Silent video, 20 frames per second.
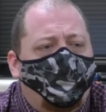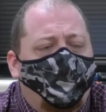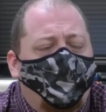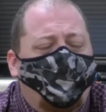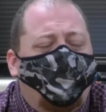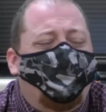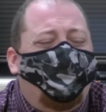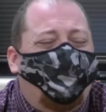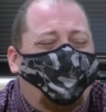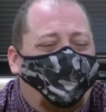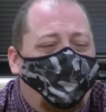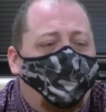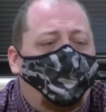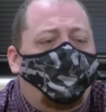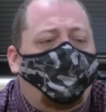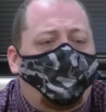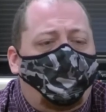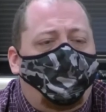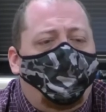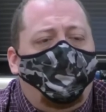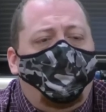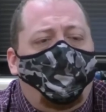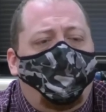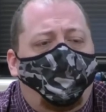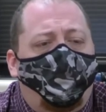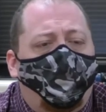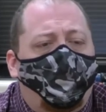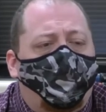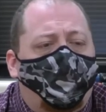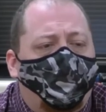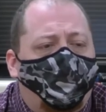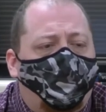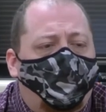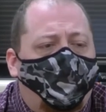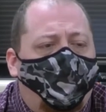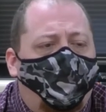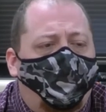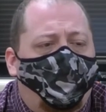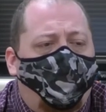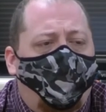and is still a focus
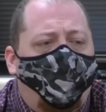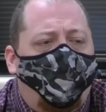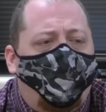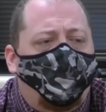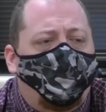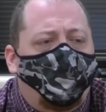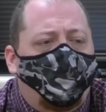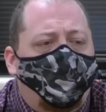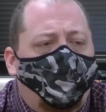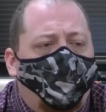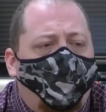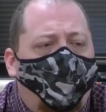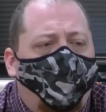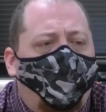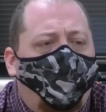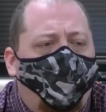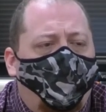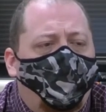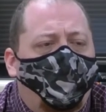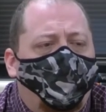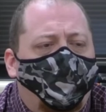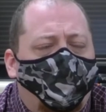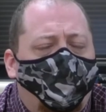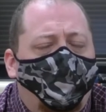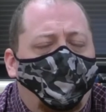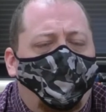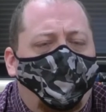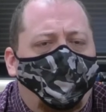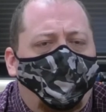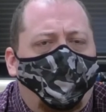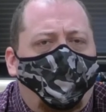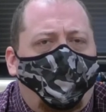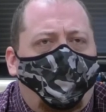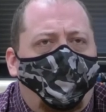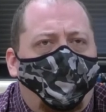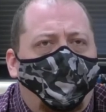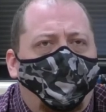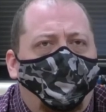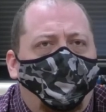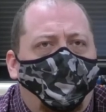that I've had. I want to get my
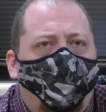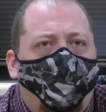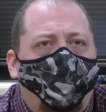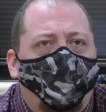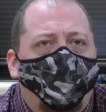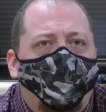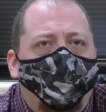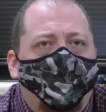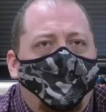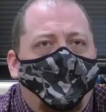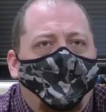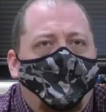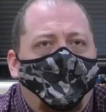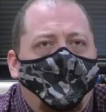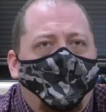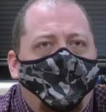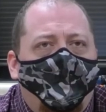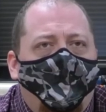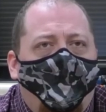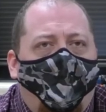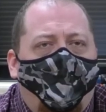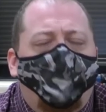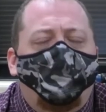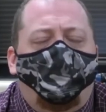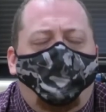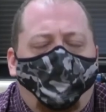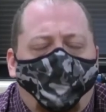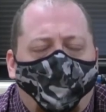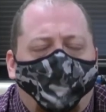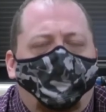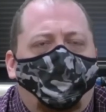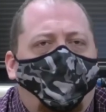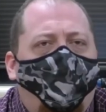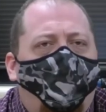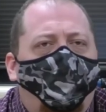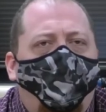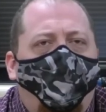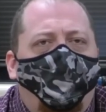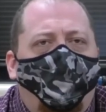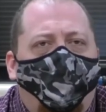doctorate, but I just
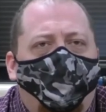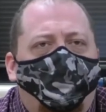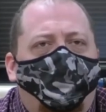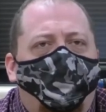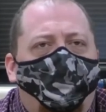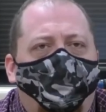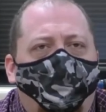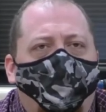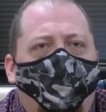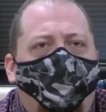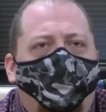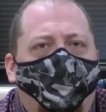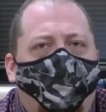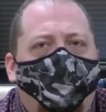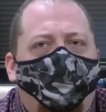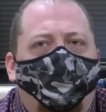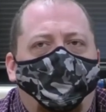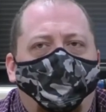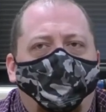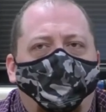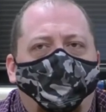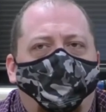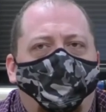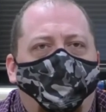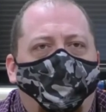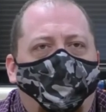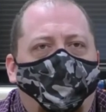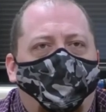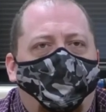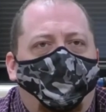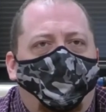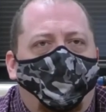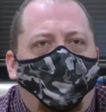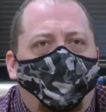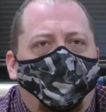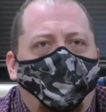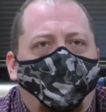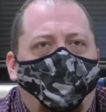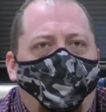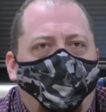got my master's, and I'd like to enjoy that for
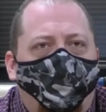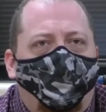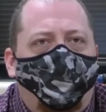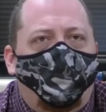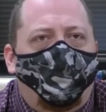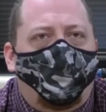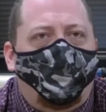a year or two